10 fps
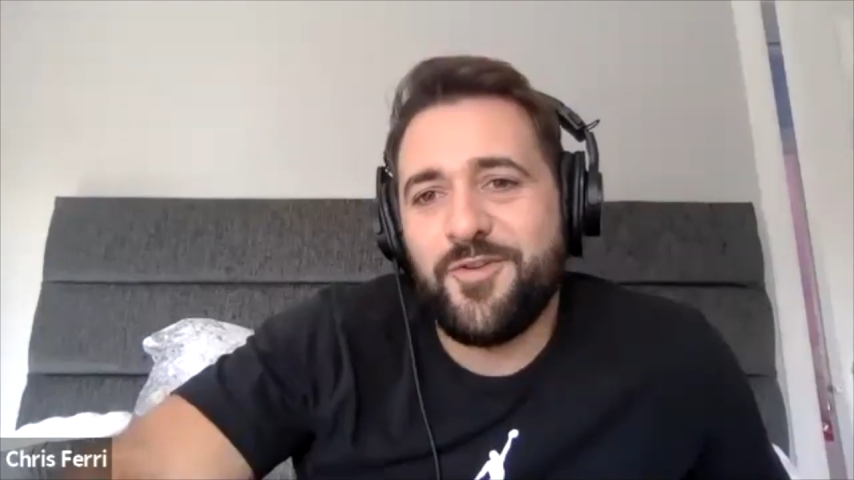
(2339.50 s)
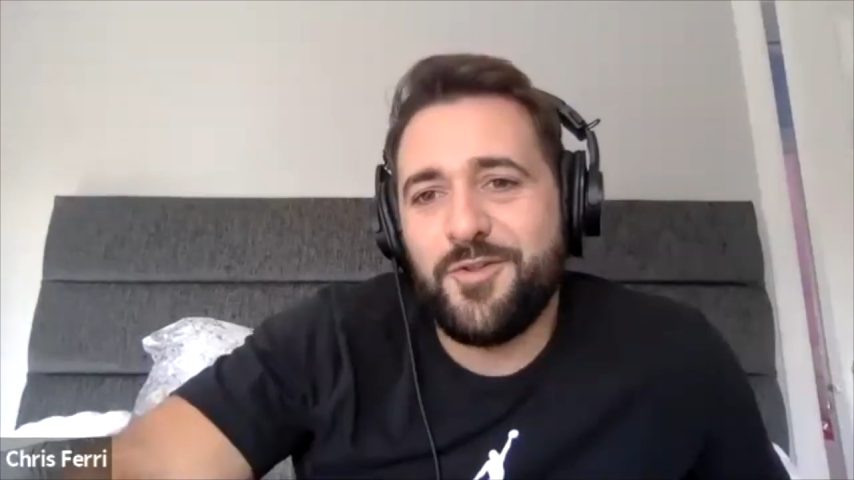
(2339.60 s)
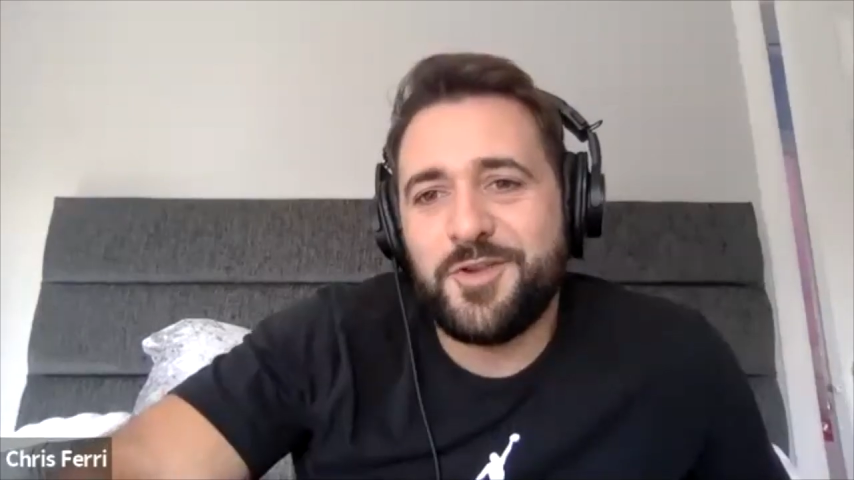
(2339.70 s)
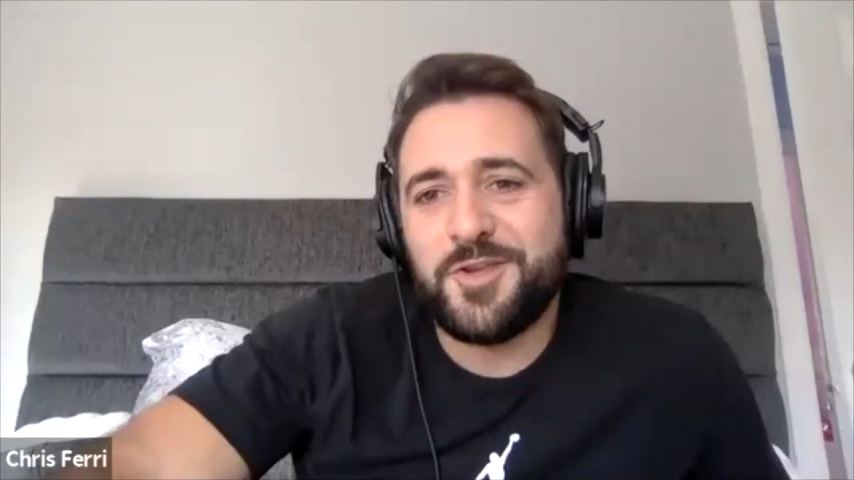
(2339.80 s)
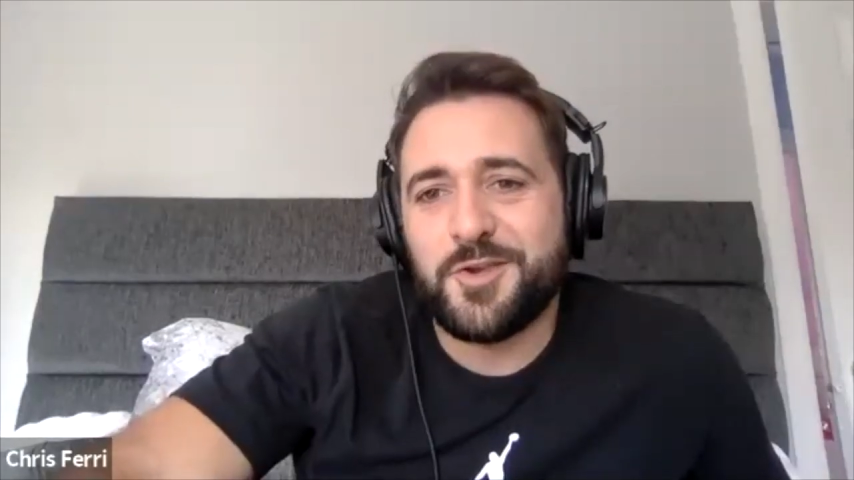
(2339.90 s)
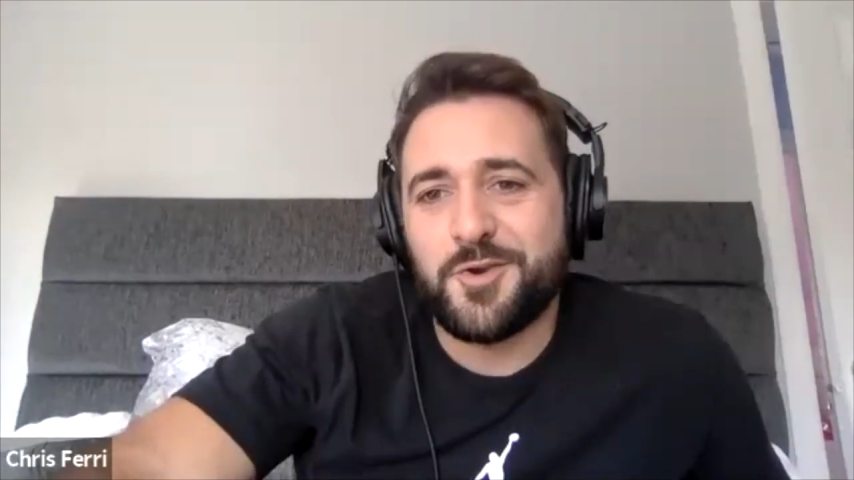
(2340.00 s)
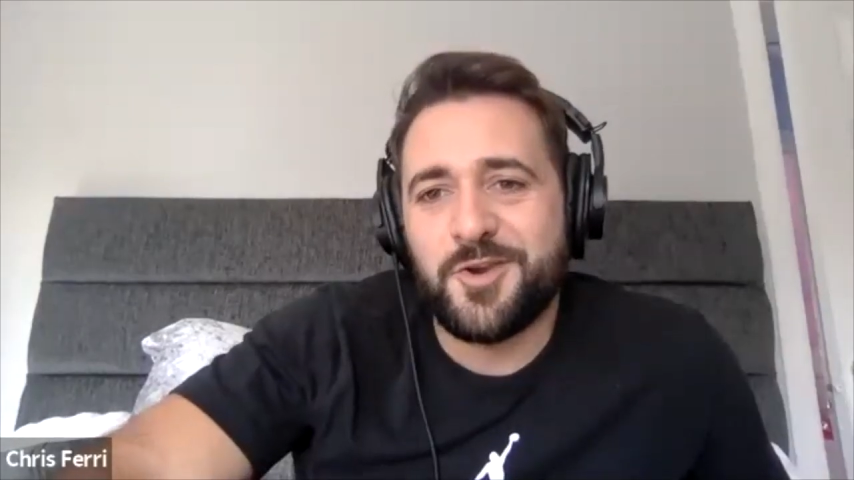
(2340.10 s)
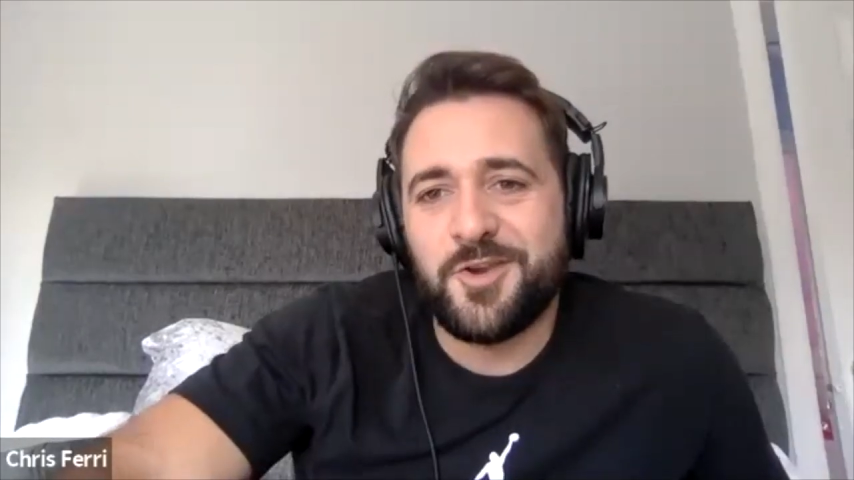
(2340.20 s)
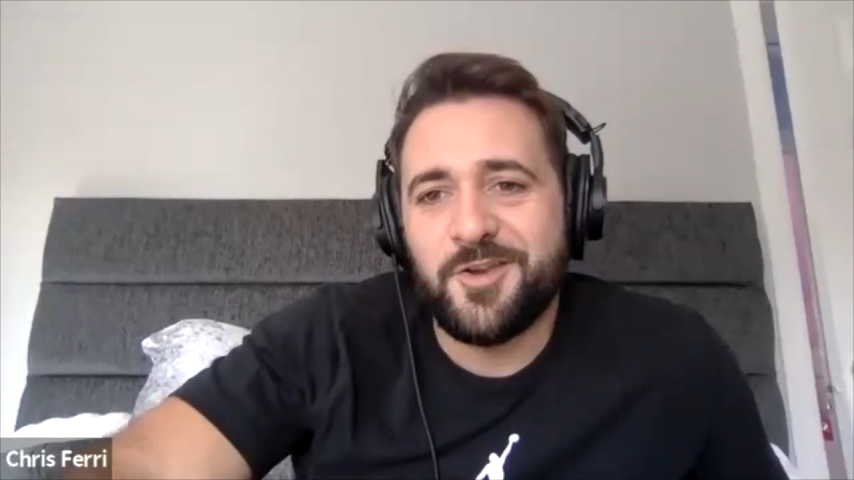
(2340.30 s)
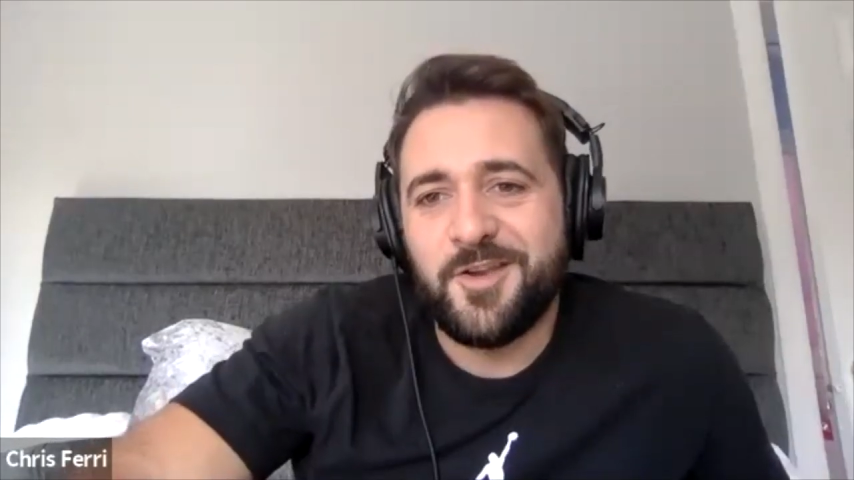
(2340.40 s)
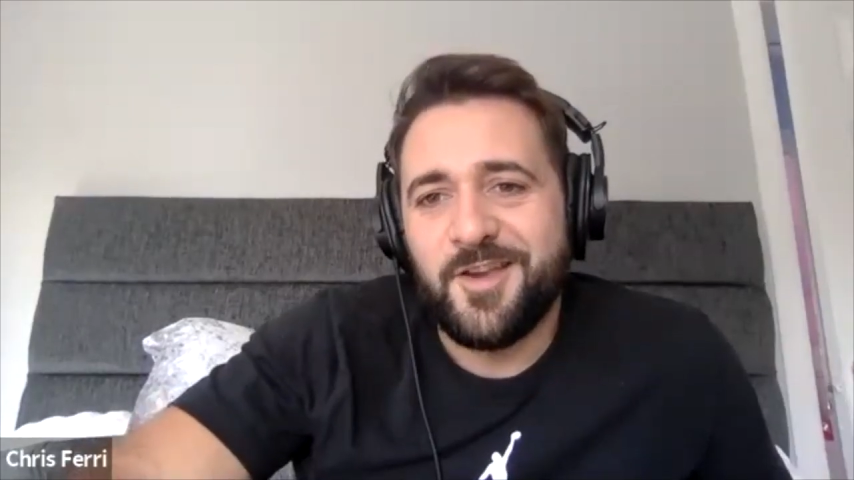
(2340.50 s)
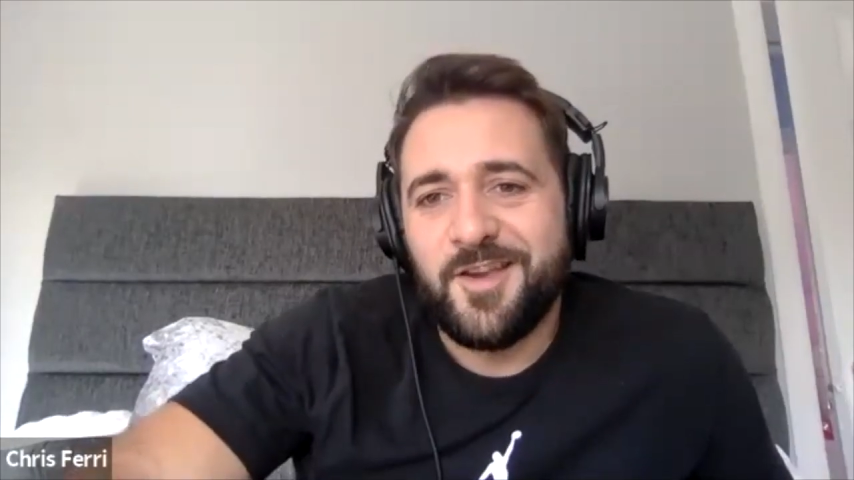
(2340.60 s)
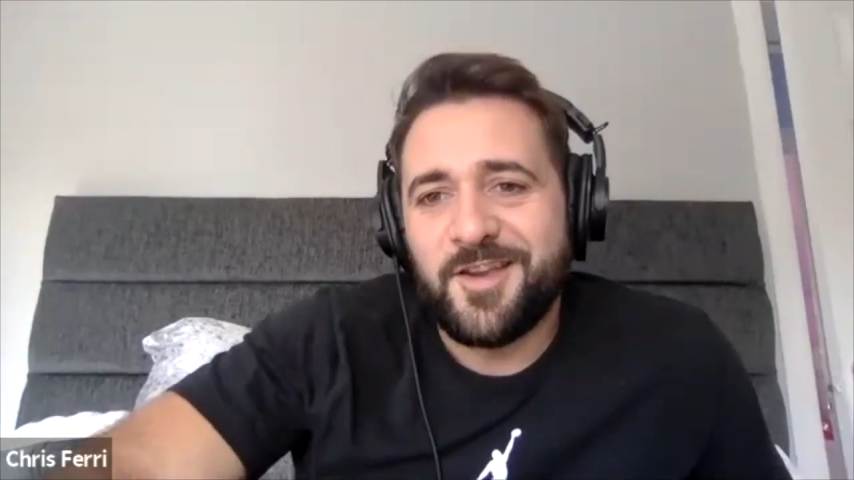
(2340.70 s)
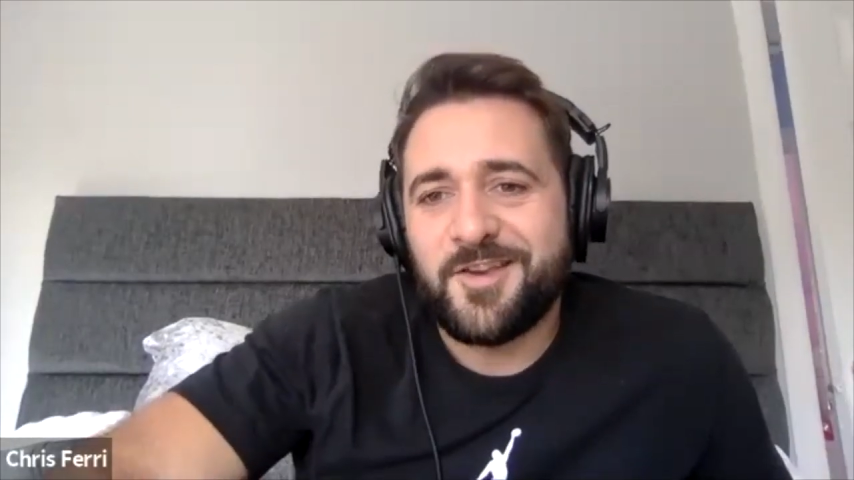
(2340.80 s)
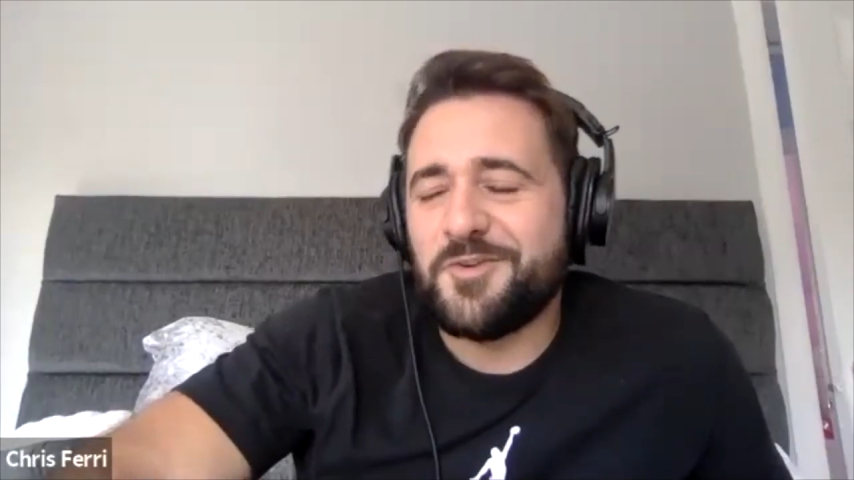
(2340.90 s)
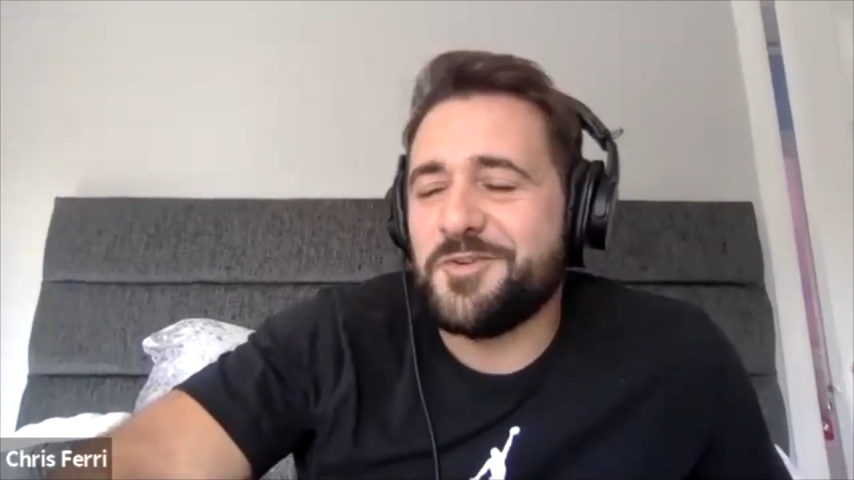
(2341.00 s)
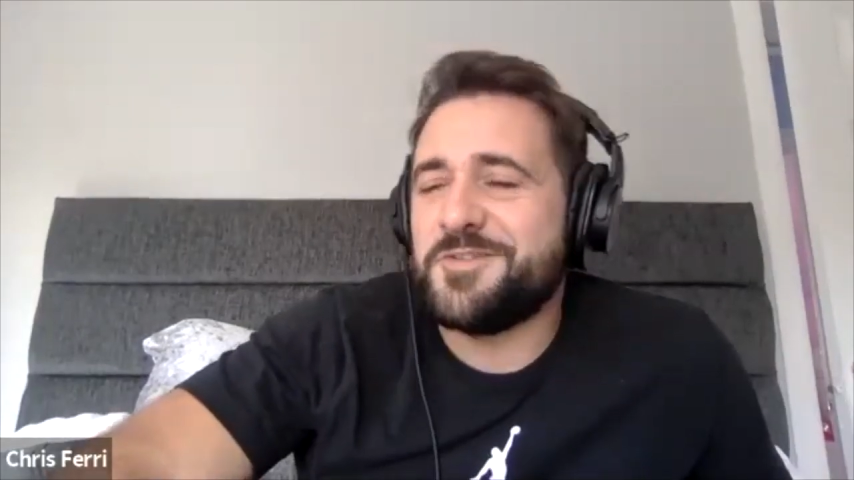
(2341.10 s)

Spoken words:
Look at you. God,